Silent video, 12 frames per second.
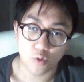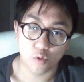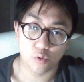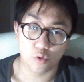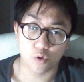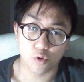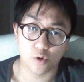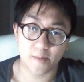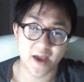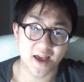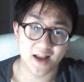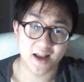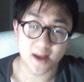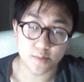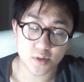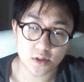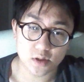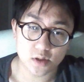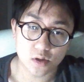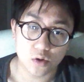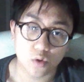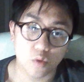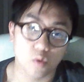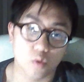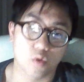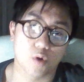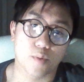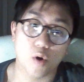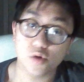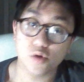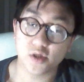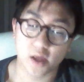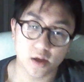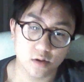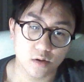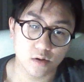or making clips or posting,